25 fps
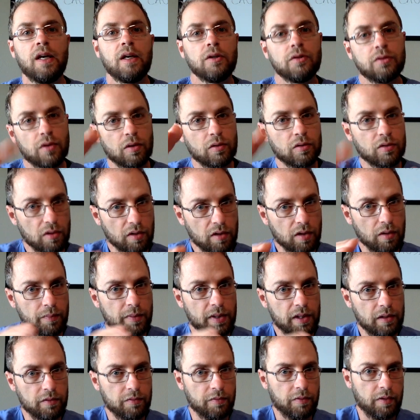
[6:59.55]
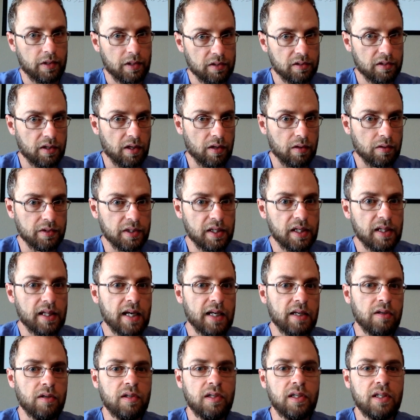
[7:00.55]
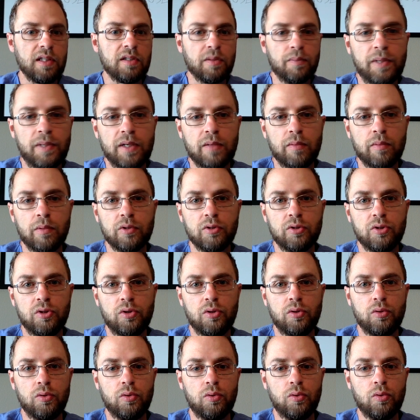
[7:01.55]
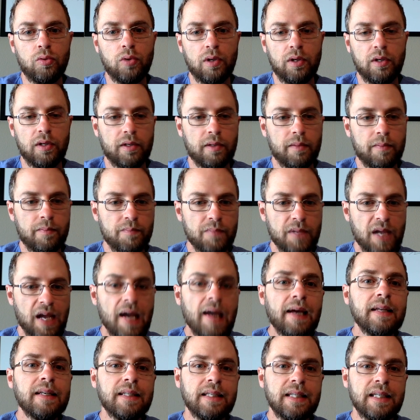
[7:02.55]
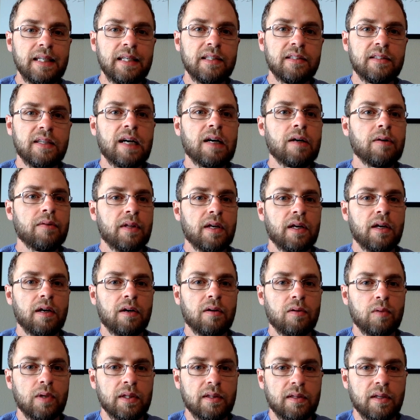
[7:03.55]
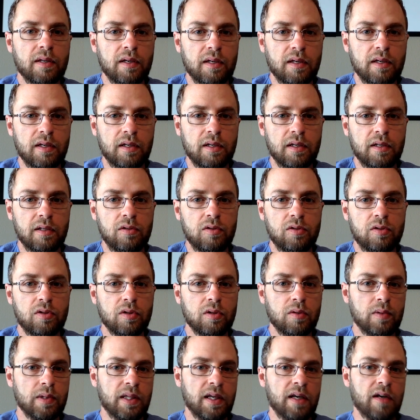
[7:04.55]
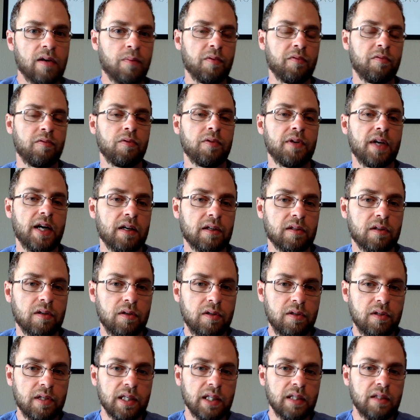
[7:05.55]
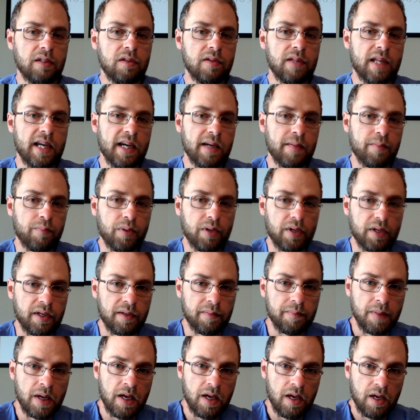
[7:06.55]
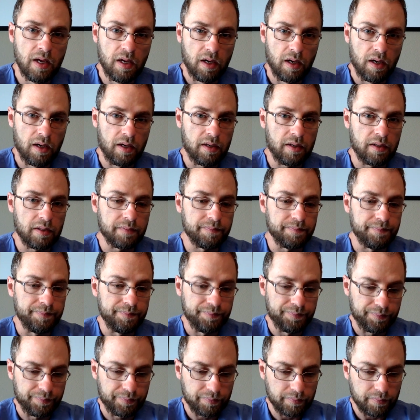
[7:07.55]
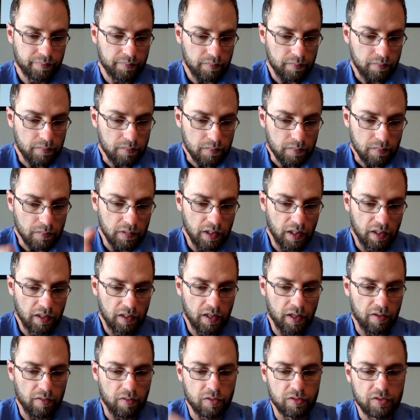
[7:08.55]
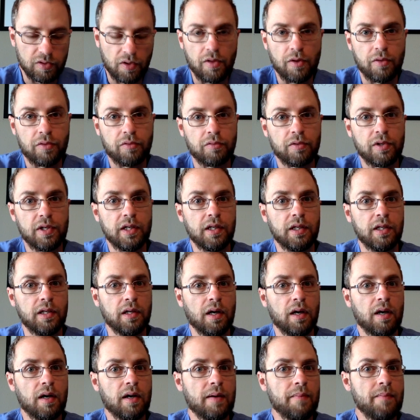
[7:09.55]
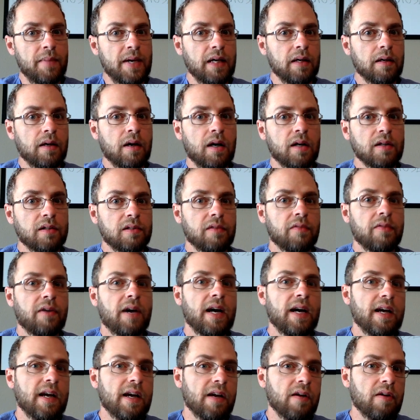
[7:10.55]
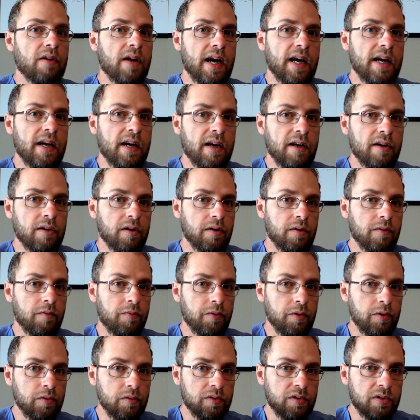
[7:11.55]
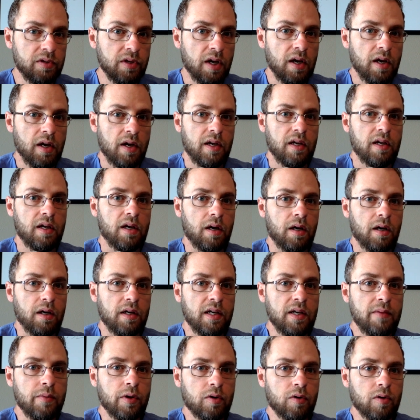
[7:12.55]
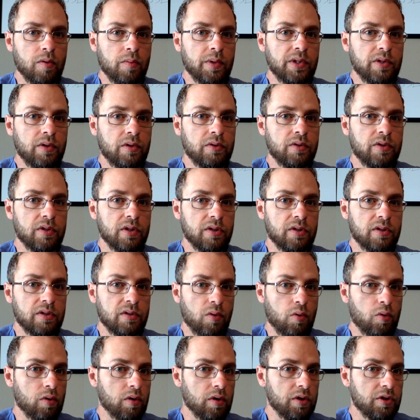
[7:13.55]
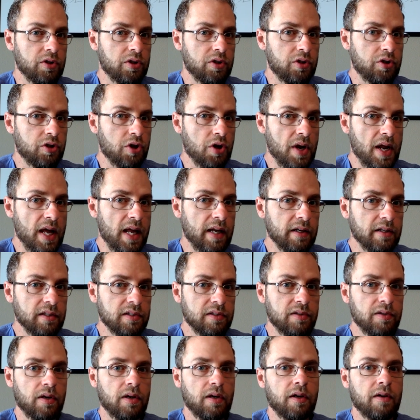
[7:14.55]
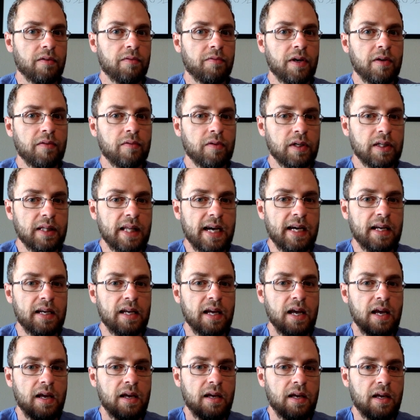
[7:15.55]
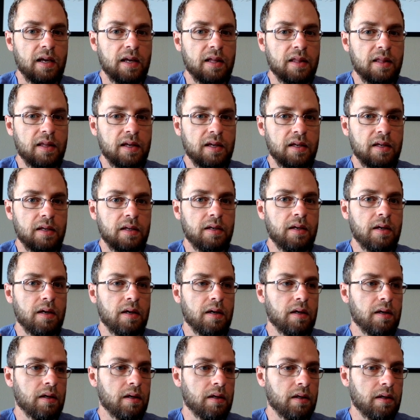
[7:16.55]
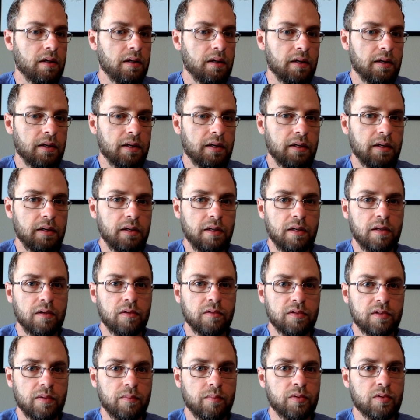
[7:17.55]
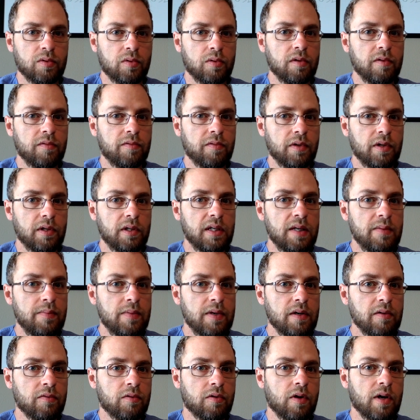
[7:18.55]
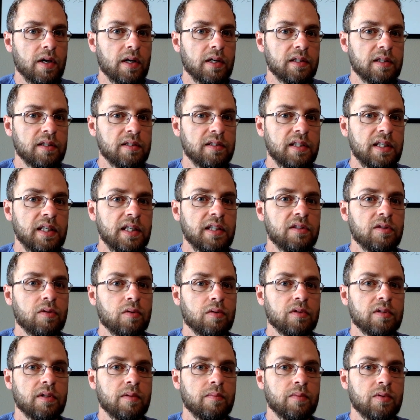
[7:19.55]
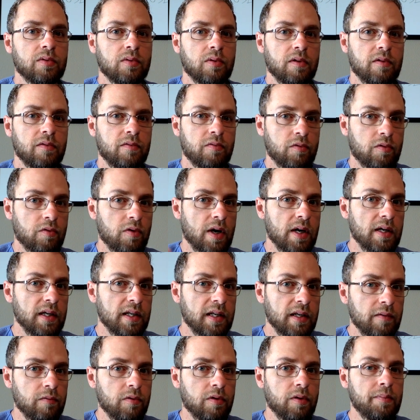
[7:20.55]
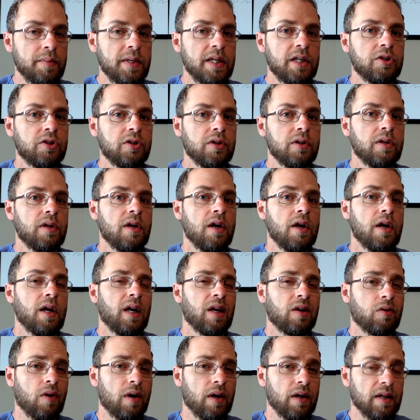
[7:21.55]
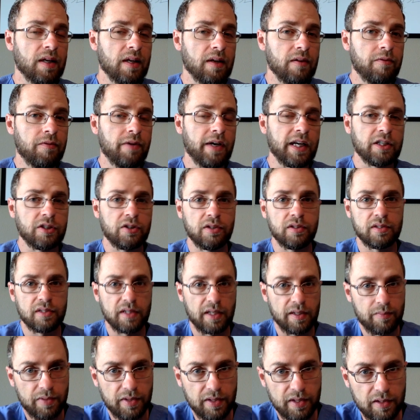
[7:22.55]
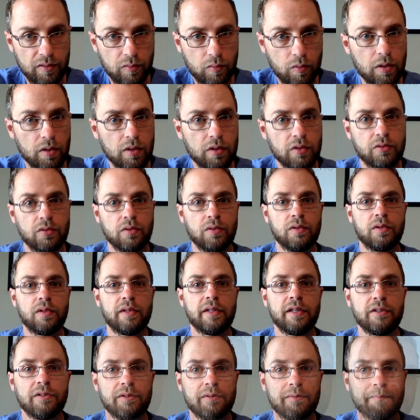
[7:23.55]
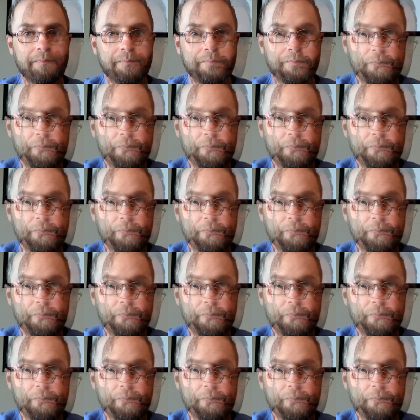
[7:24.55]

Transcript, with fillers: So there's a little bit of a uh, subtlety that you need able to um, tease out there with uh, usually with the help of your doctor. You can do that, but um, um yeah, those are the three uh, main causes of high iron. High iron foods, uh, hemochromatosis or genetics uh, favoring that, and then uh, you know some sort of anemia of chronic disease or some sort of chronic inflammation, chronic infectious type thing will also do this.